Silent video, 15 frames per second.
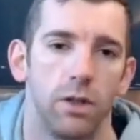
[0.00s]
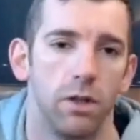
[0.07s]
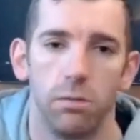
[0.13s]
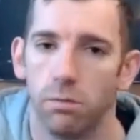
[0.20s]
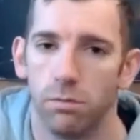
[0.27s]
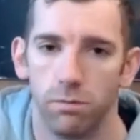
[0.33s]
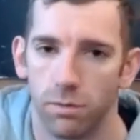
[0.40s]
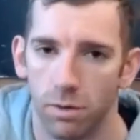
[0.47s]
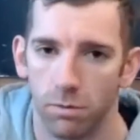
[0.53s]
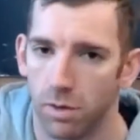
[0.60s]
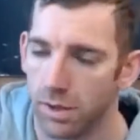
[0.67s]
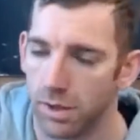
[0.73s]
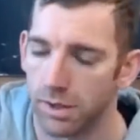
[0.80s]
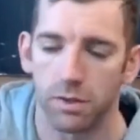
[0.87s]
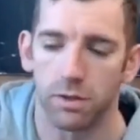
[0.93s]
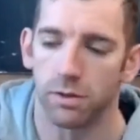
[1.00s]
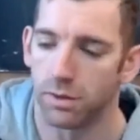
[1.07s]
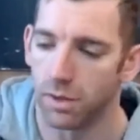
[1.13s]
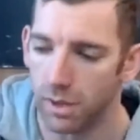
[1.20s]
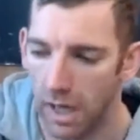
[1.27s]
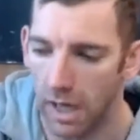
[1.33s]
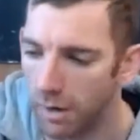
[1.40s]
the
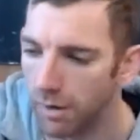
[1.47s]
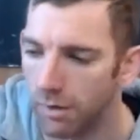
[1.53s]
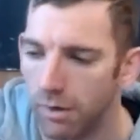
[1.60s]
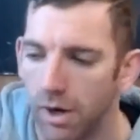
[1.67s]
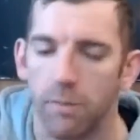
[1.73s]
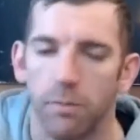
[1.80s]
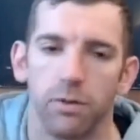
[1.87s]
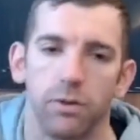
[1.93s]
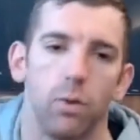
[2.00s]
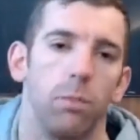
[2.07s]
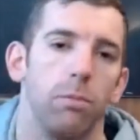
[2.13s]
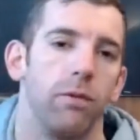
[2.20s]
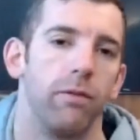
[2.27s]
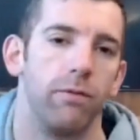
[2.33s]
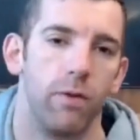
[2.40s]
muscles and how they're able to